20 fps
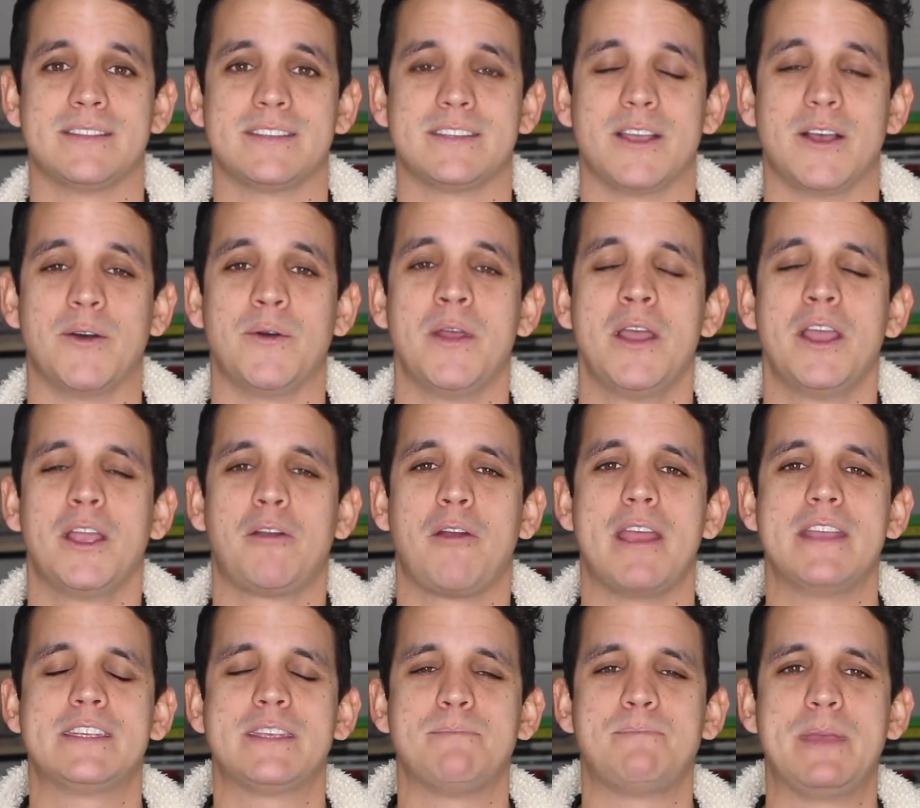So
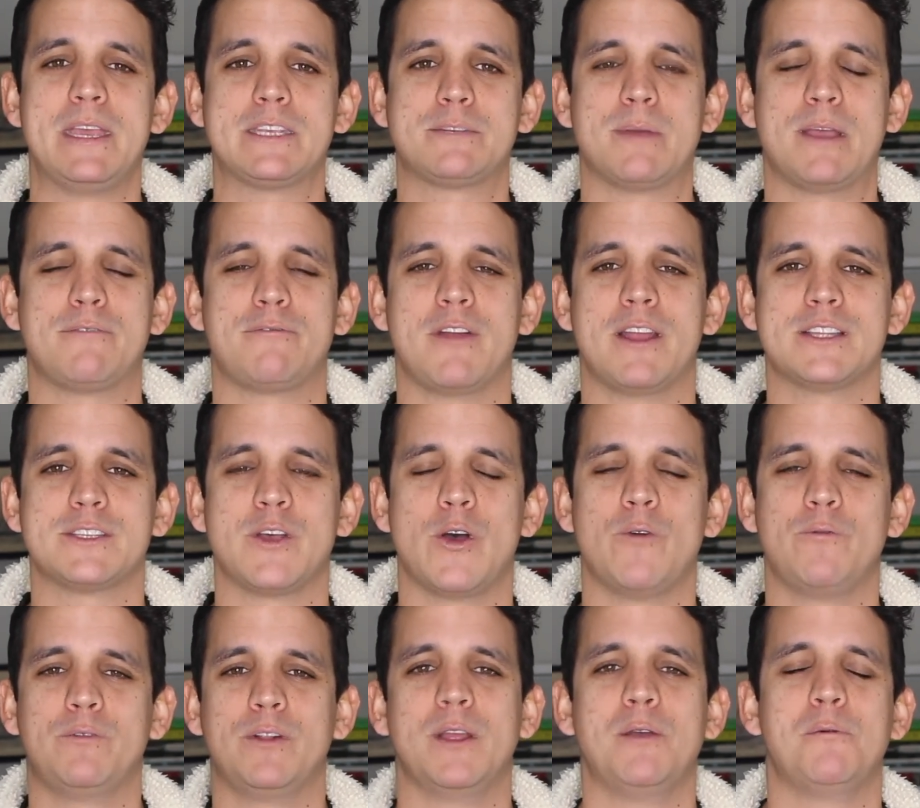grace and peace, my friends.
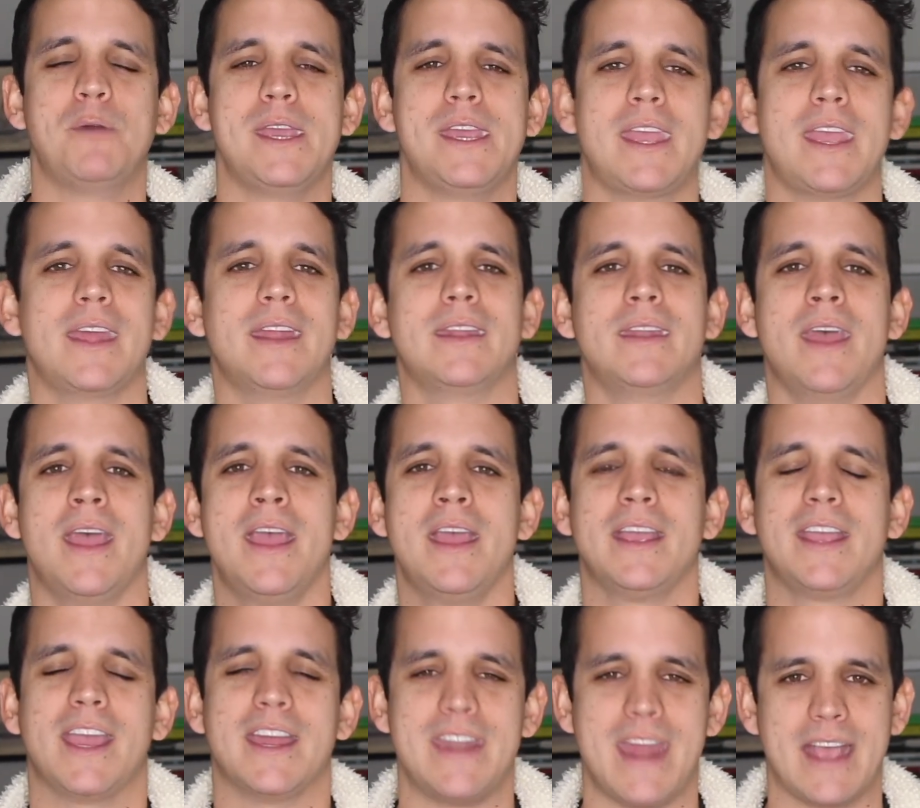Hopefully we can
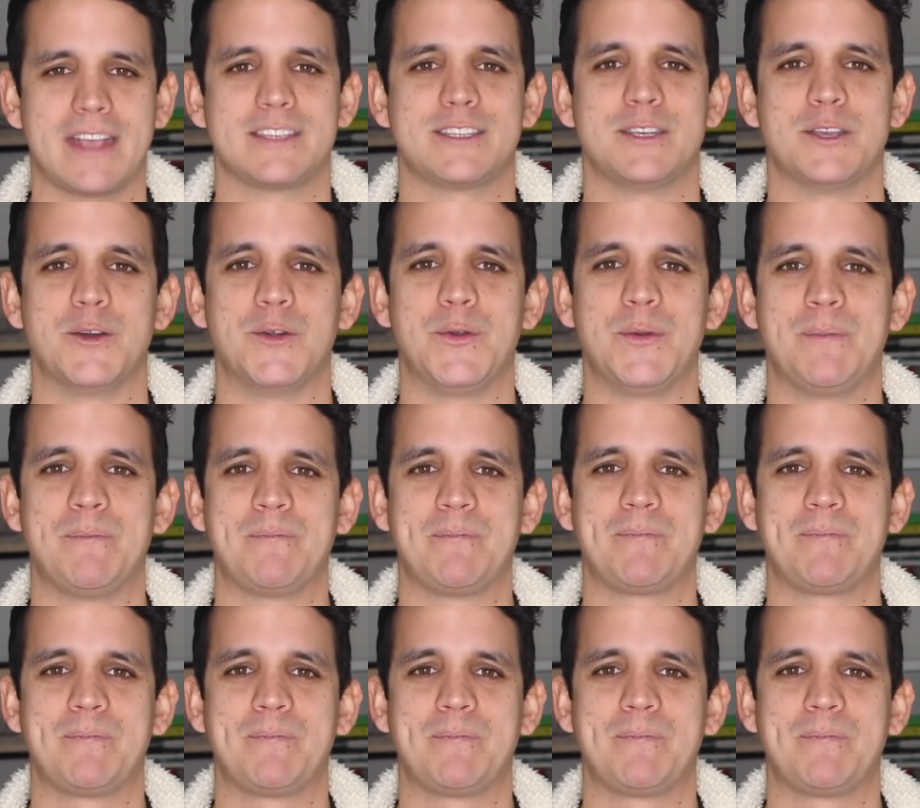connect soon.